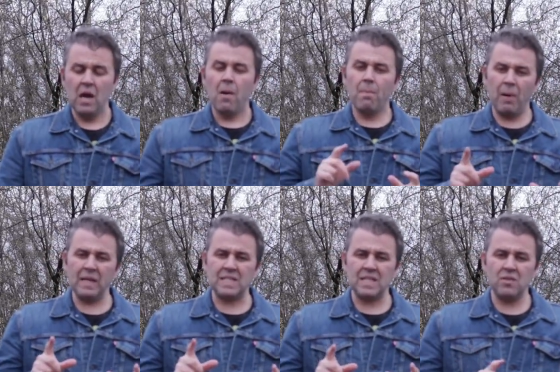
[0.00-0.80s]

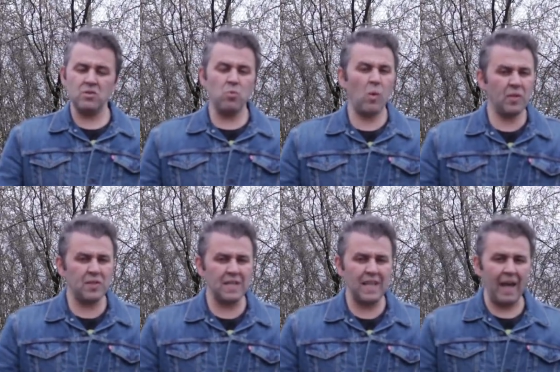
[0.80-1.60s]
But there's one
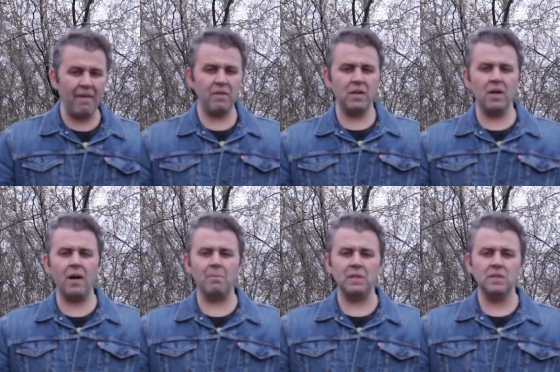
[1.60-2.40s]
thing they have in
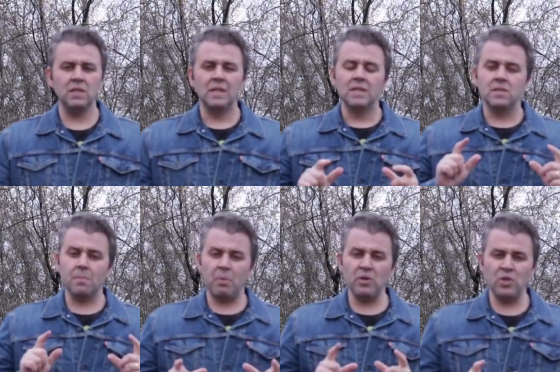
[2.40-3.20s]
common:
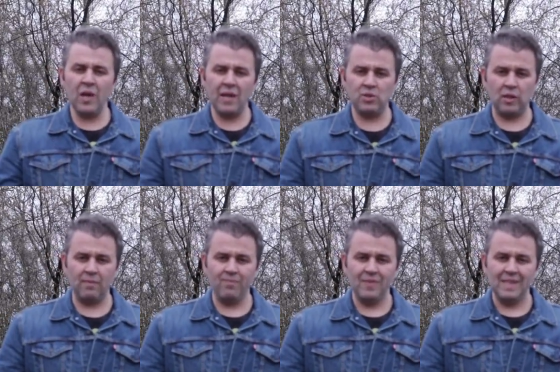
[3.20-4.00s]
depreciation.
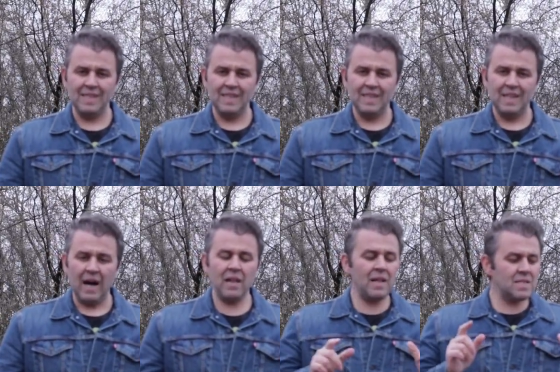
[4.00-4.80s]

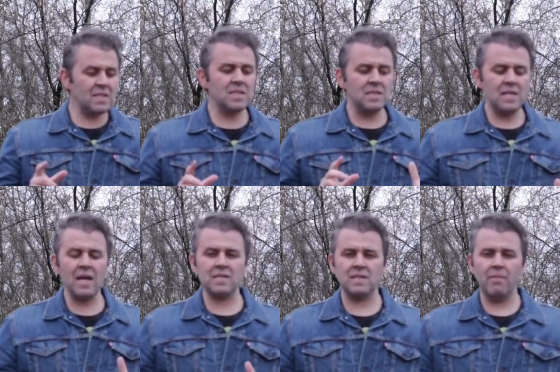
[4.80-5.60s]
Unless it's a
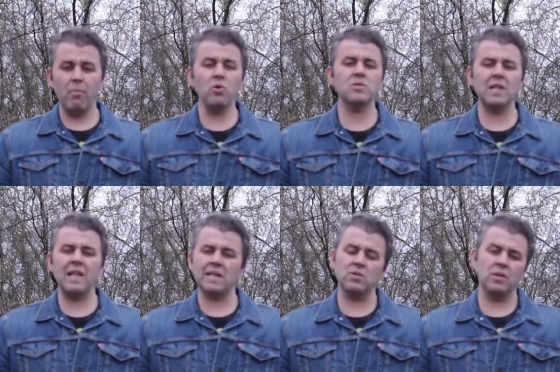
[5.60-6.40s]
Tesla, most
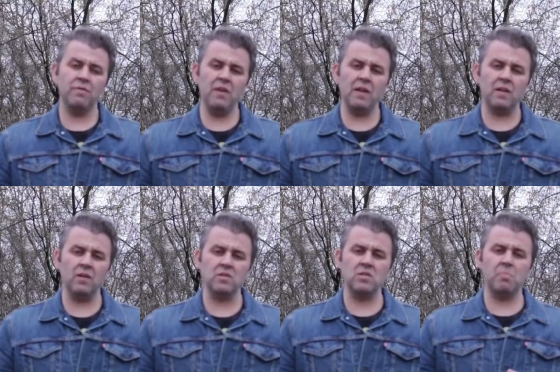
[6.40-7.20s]
electric
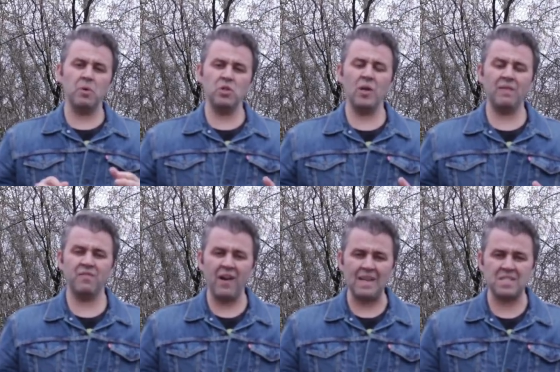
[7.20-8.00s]
vehicles depreciate
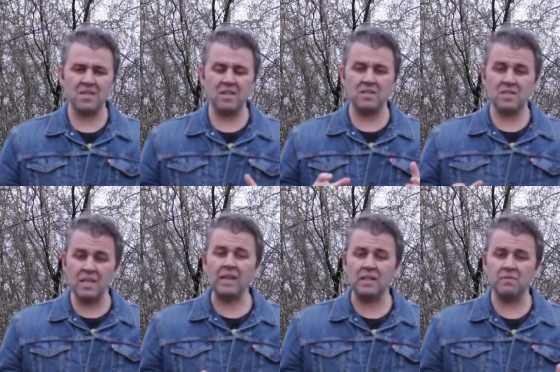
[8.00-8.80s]
faster than
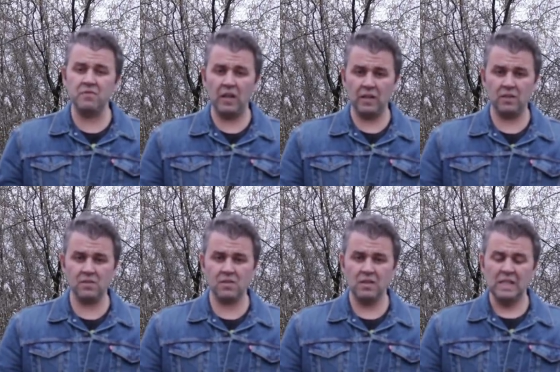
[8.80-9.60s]
standard
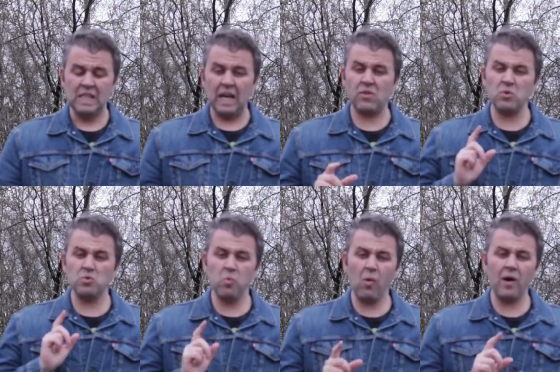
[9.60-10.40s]
vehicles. And there is
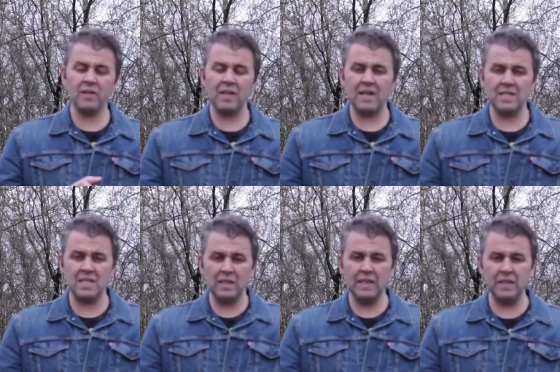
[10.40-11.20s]
one that is
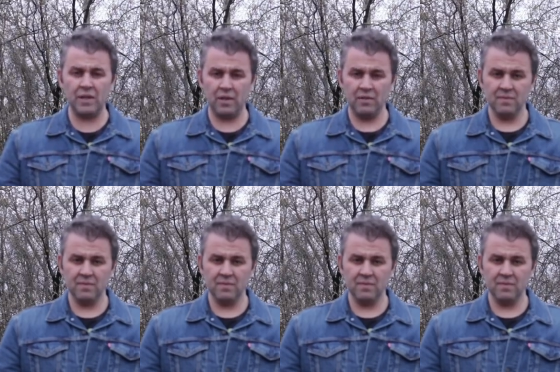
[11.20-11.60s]
the leader: